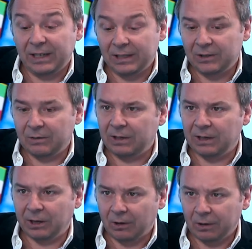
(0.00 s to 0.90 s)
tells you
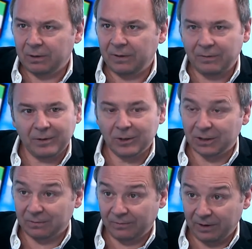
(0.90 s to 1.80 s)
that the cost of
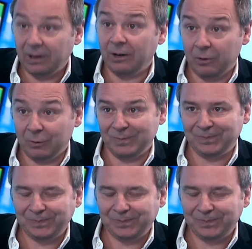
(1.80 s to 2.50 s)
defaults is fairly low.